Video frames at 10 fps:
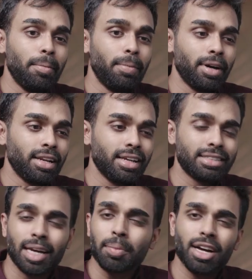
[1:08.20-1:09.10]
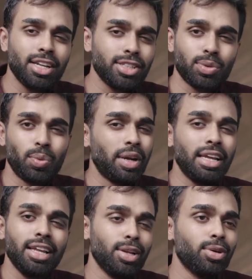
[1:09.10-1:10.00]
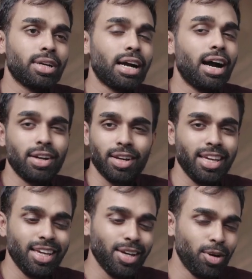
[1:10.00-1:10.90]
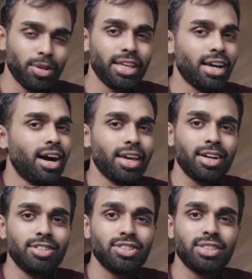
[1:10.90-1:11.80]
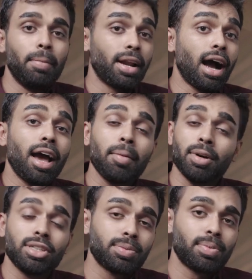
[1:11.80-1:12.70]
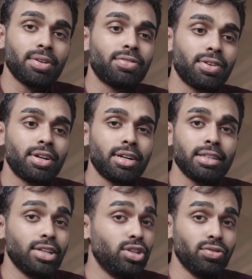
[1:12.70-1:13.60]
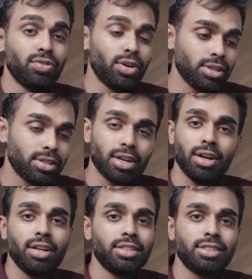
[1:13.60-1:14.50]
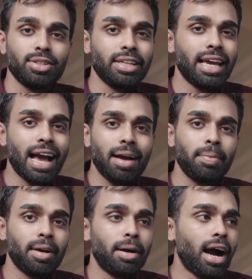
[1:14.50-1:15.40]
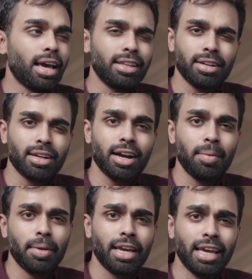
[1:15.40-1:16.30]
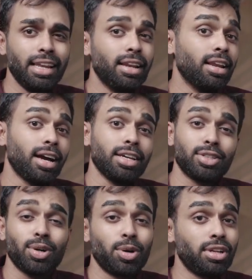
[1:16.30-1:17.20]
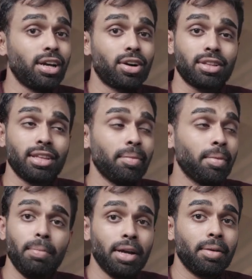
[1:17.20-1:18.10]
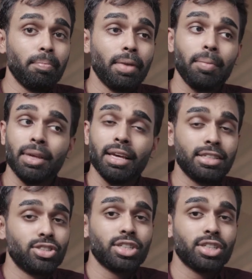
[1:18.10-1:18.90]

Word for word: but some colors really look ugly on the icons but I much prefer the default colors to the app either coming in light or dark theme but maybe it's